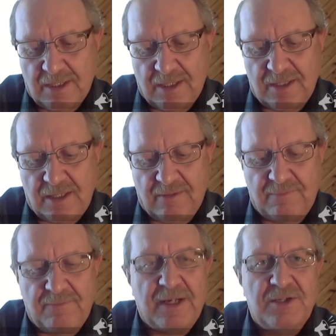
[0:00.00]
the
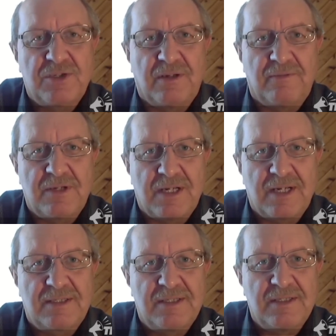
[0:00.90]
inflection of
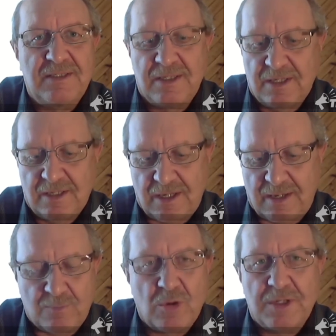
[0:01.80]
taxes,
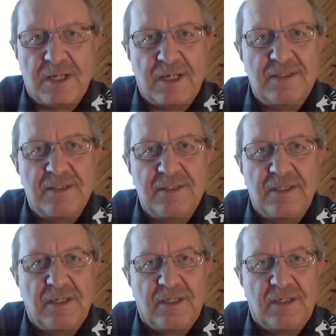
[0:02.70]
and more taxes.